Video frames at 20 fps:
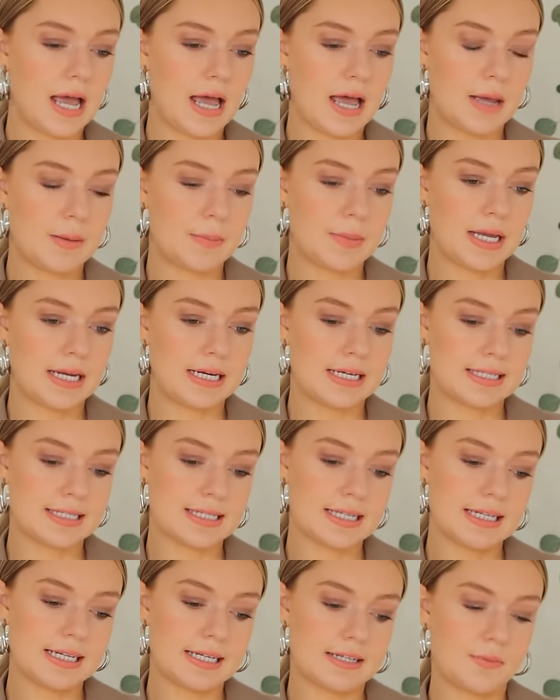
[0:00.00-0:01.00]
and
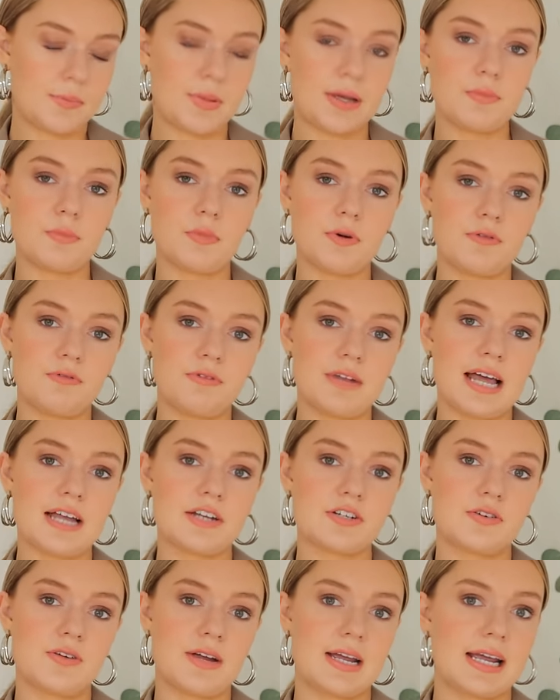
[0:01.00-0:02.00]
there's a little bit more
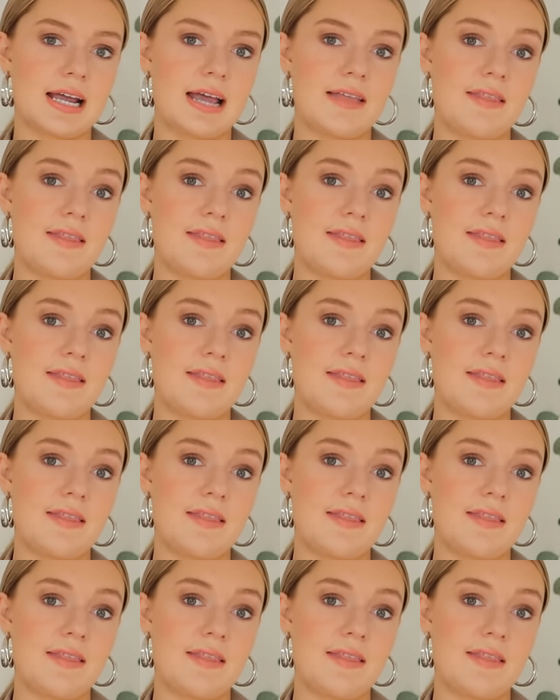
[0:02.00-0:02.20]
flattering.